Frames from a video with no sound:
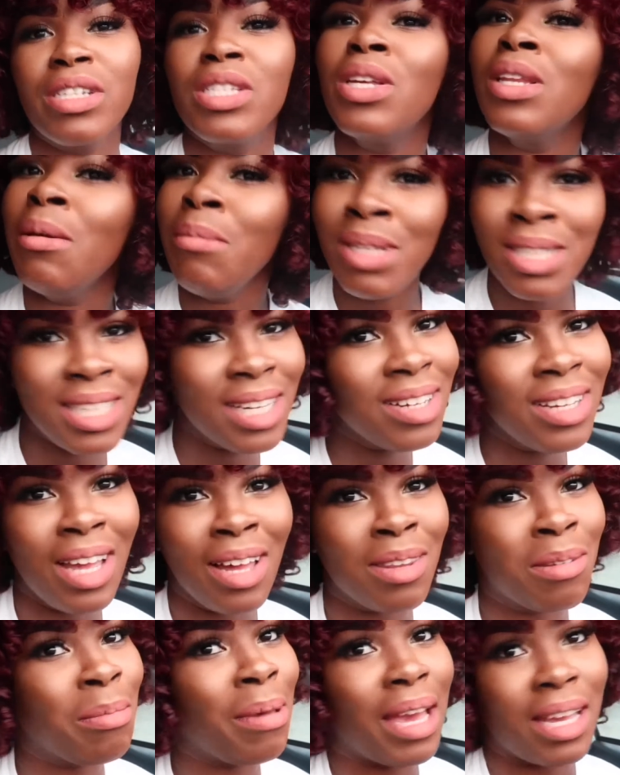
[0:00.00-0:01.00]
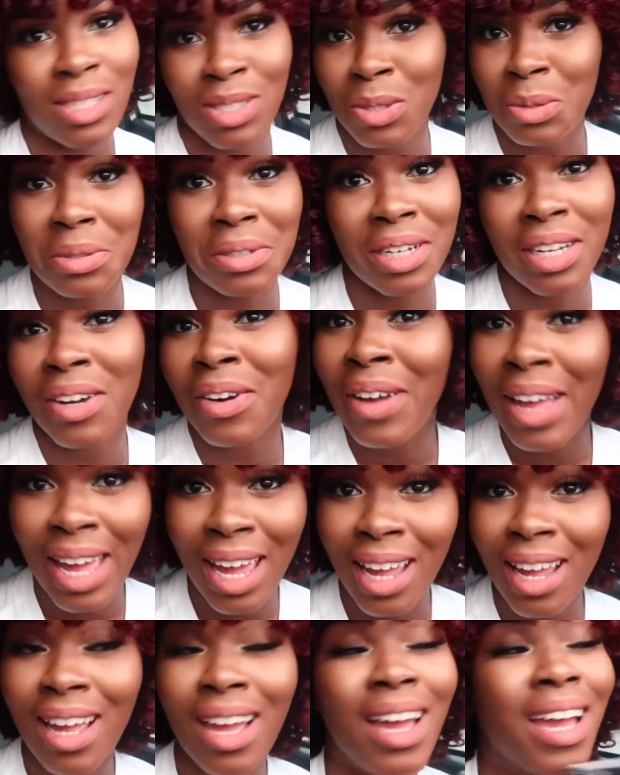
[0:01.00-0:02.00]
So let me tell y'all the backstory,
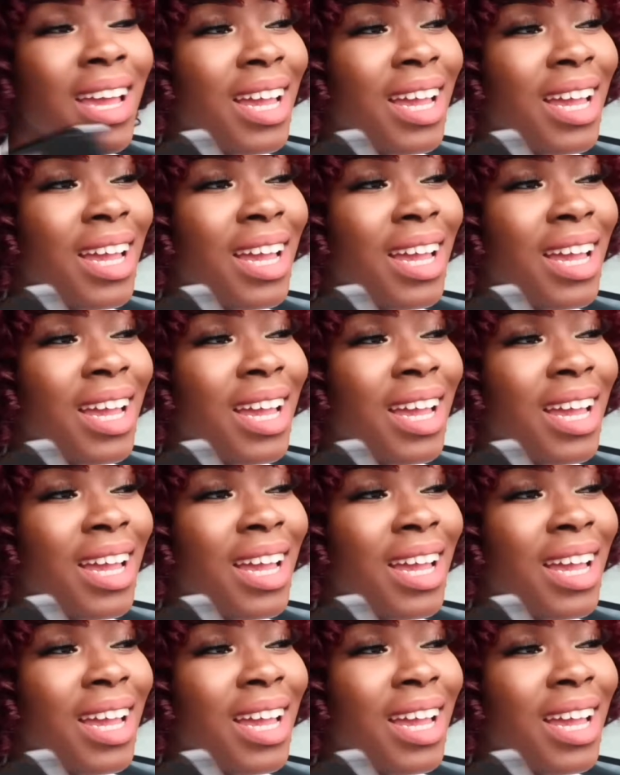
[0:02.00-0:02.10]
okay?